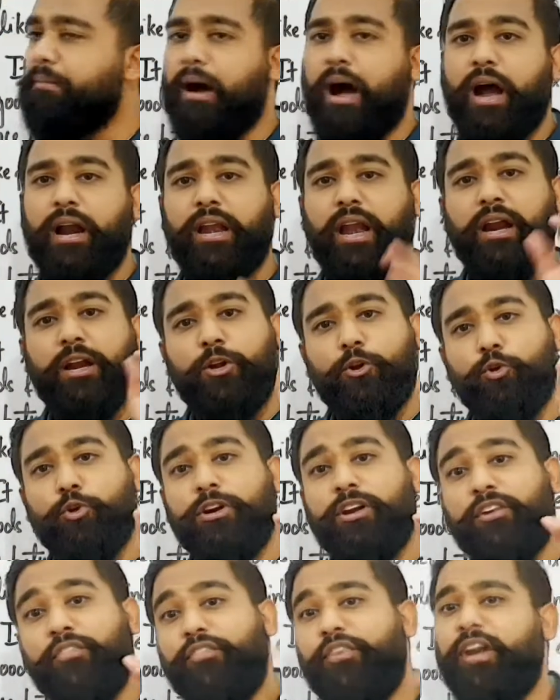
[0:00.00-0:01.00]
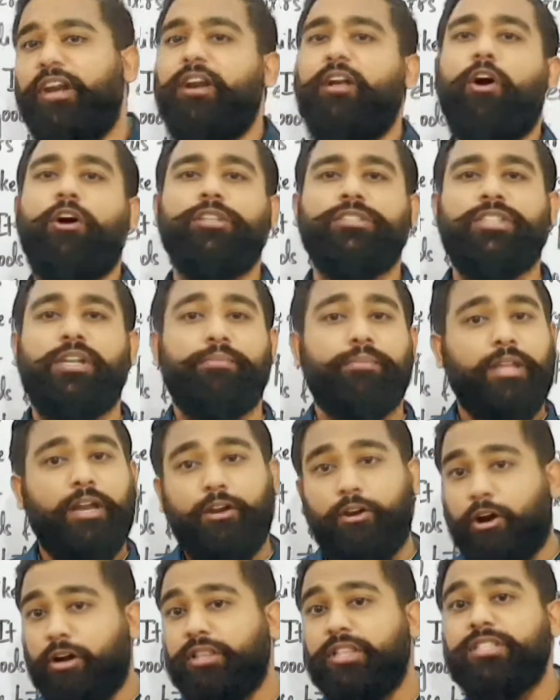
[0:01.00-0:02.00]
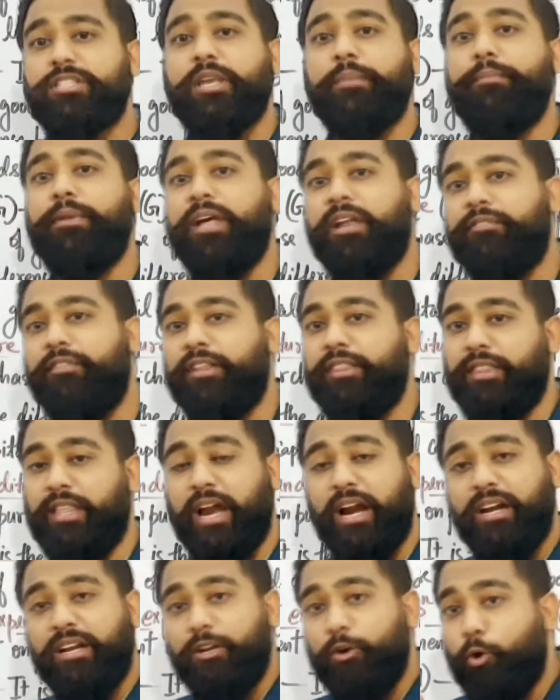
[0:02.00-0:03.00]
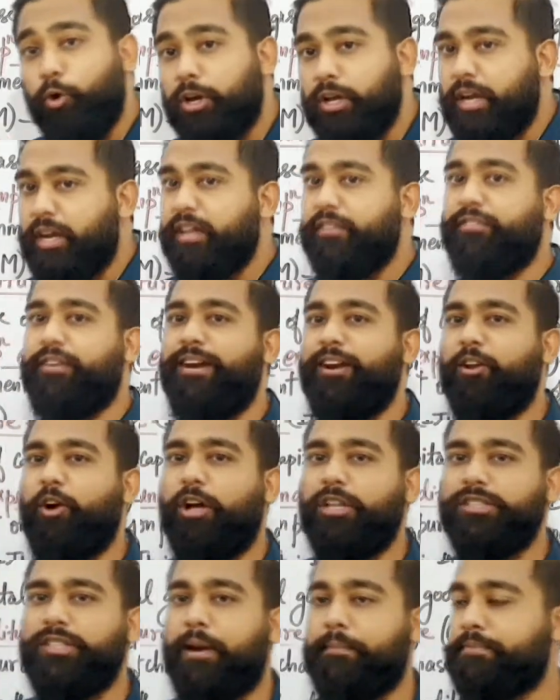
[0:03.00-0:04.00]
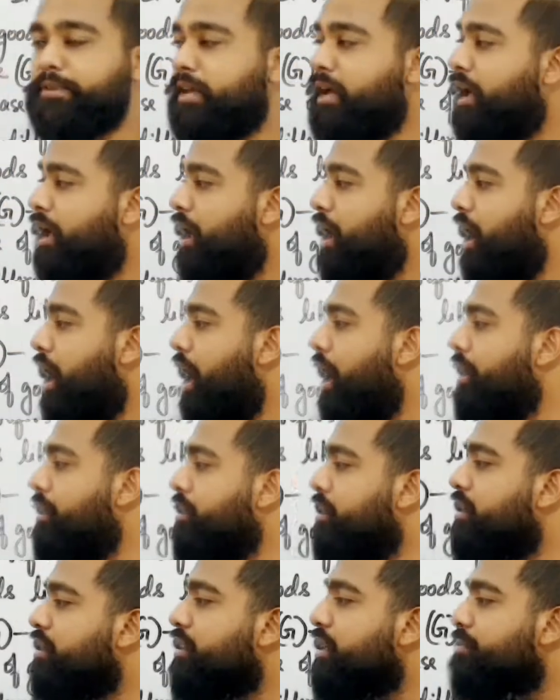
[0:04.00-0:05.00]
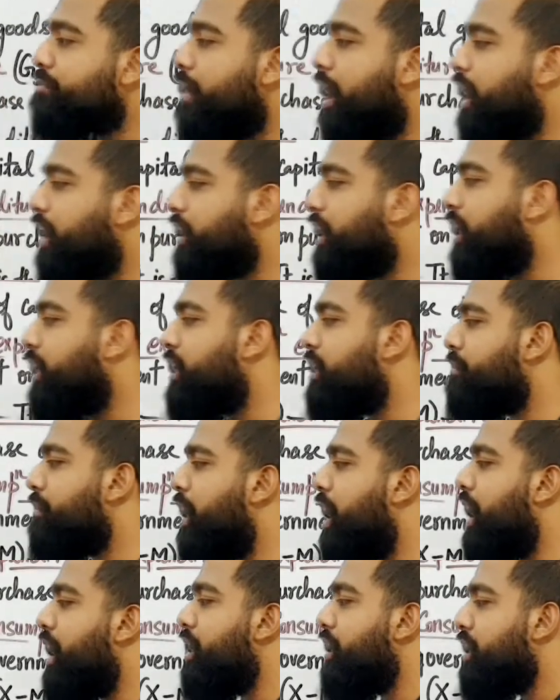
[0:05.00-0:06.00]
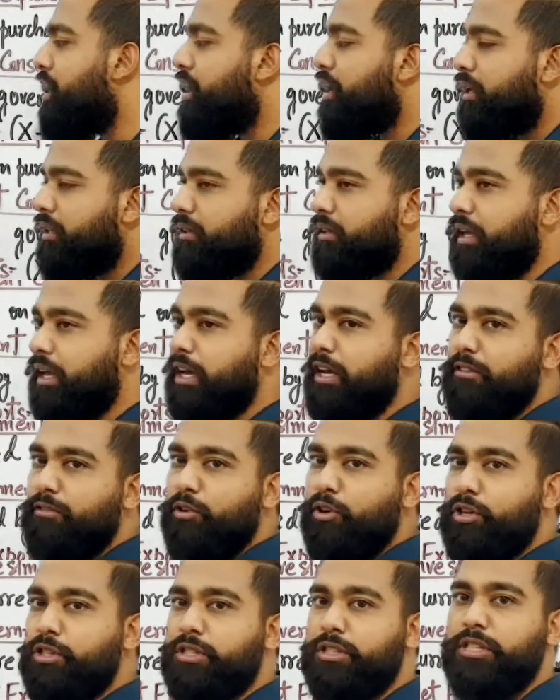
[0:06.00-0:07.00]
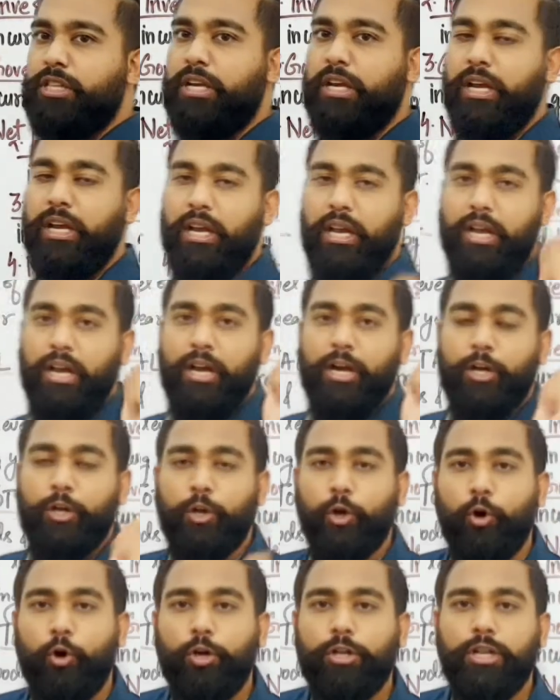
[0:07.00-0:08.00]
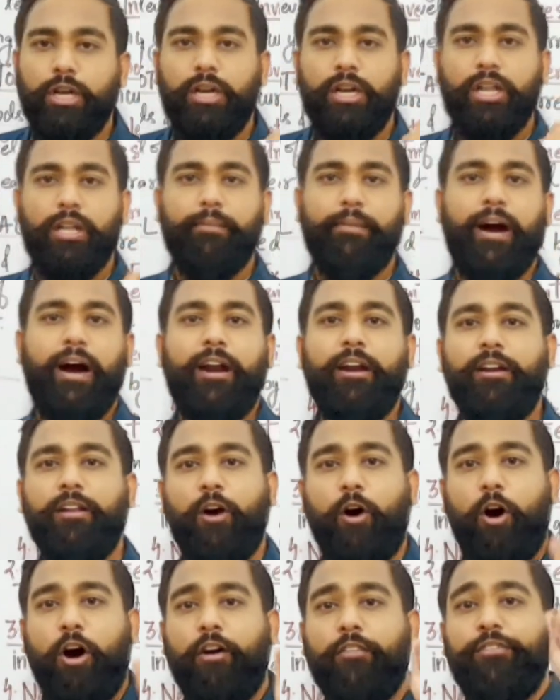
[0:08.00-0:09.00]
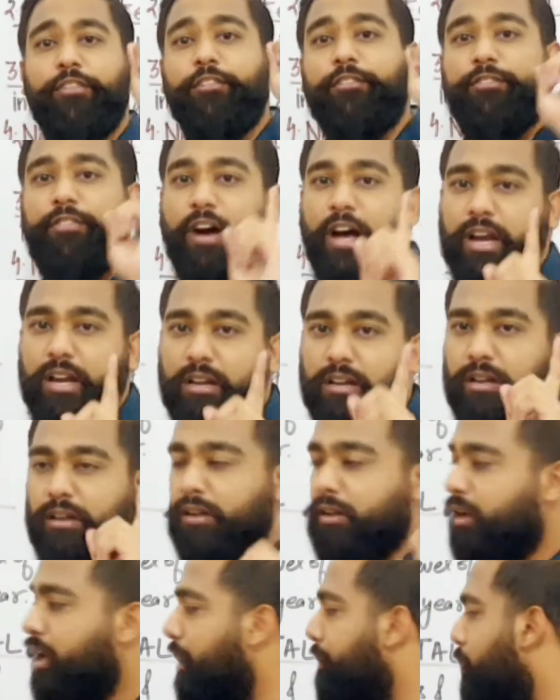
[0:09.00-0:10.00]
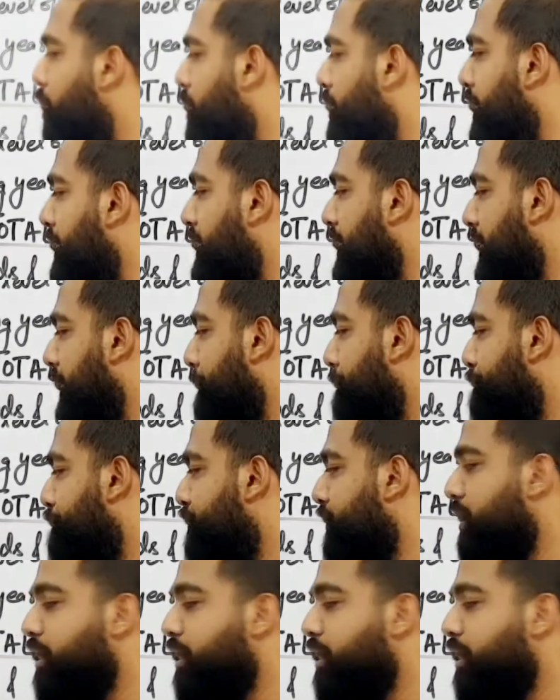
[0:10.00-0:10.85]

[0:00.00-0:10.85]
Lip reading: demand are two different concepts. They are not the similar one. They are totally different concepts. Under the market demand, there was the total demand of one commodity